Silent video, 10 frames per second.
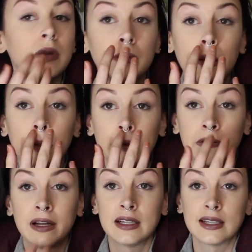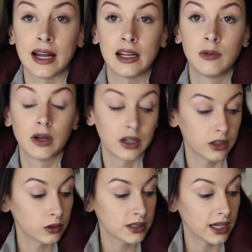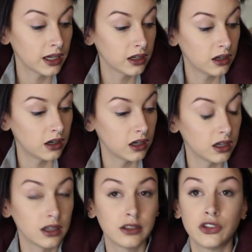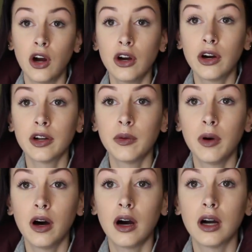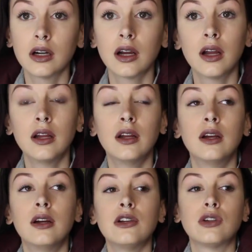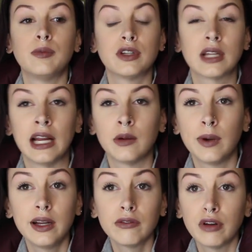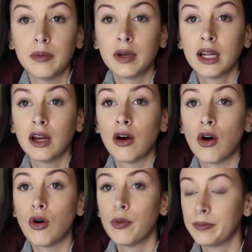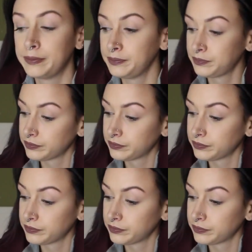and my boyfriend decided we're gonna go take our dog on a walk, so I'm just kind of waiting for him to get home.